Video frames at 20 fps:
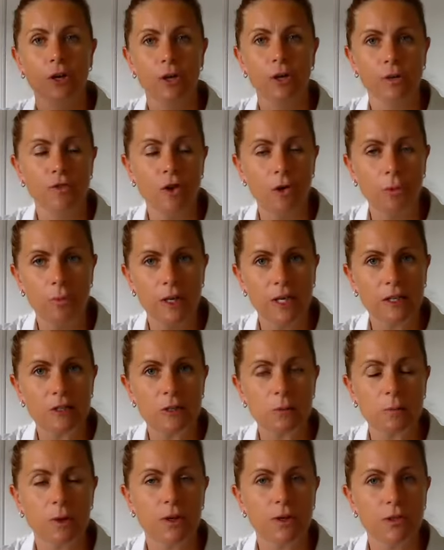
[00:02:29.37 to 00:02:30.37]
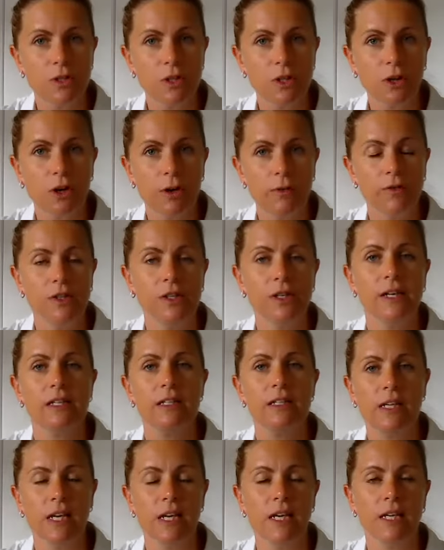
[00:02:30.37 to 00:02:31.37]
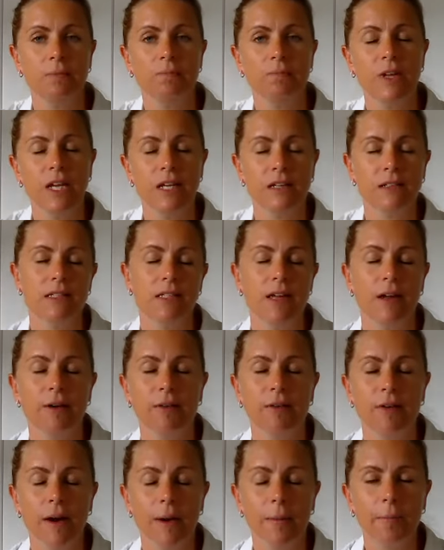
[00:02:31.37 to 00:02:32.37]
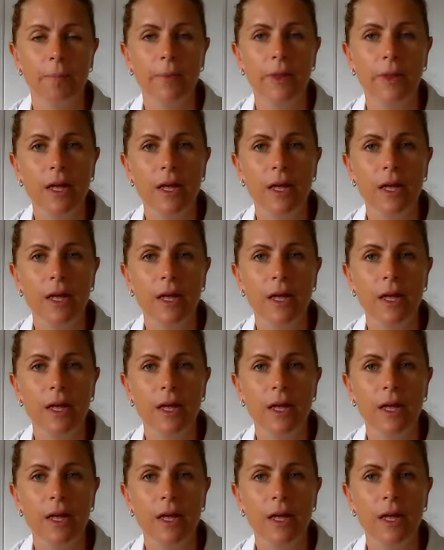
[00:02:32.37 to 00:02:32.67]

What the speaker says: you've not been exposed to COVID-19, etc.